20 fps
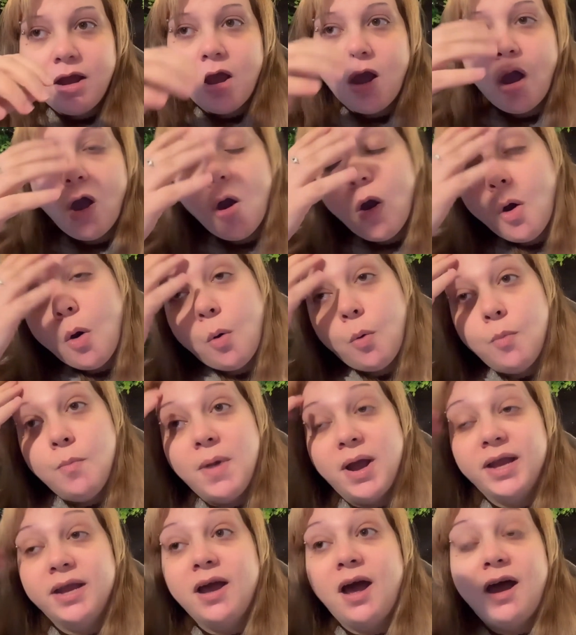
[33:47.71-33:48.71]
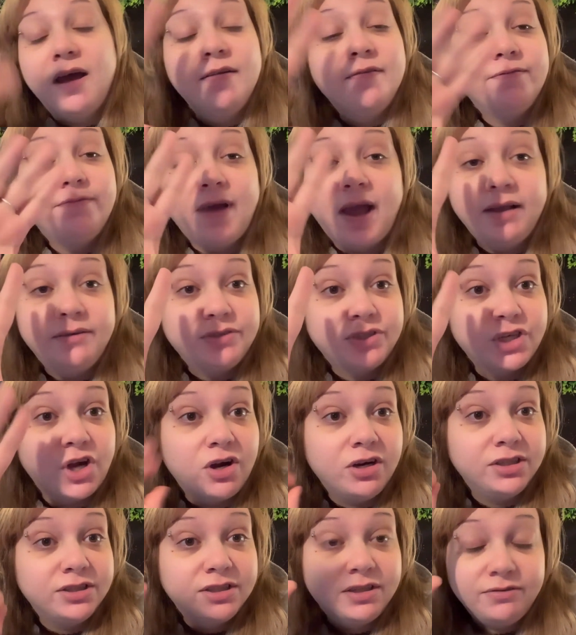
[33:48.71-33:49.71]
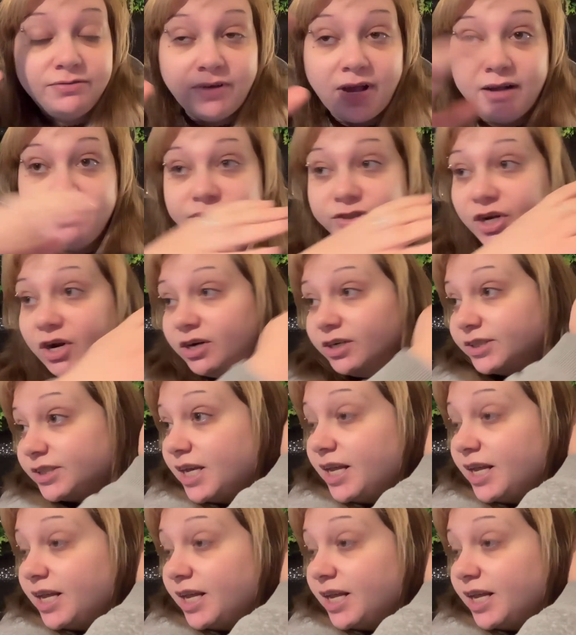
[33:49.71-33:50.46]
Oh my God, 5 stars, 5 stars.